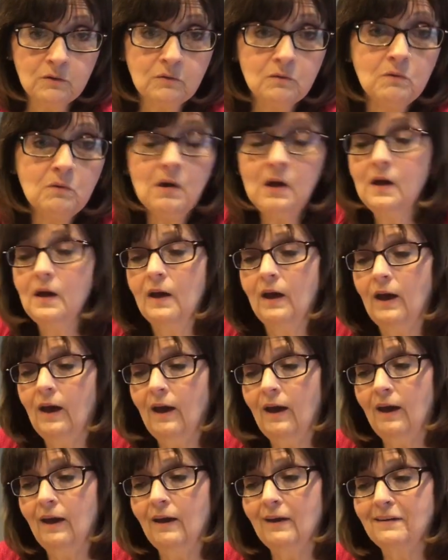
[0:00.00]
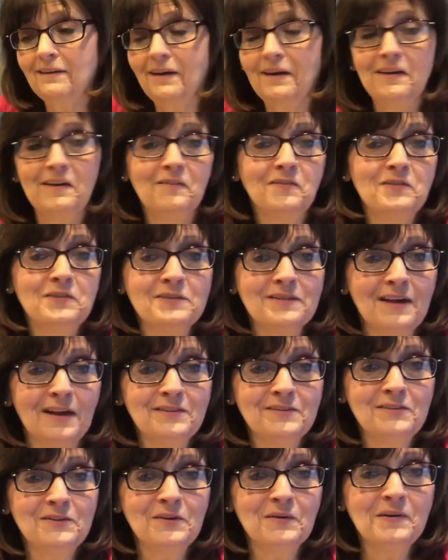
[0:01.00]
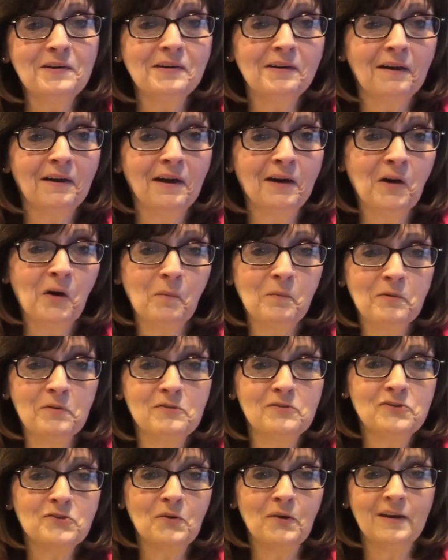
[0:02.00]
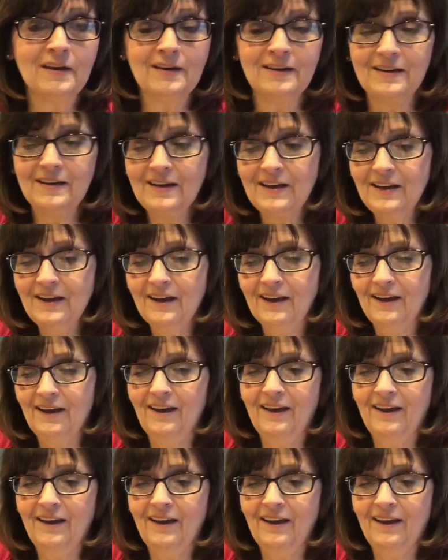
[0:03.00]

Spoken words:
And if you decide to do it, I hope you enjoy it.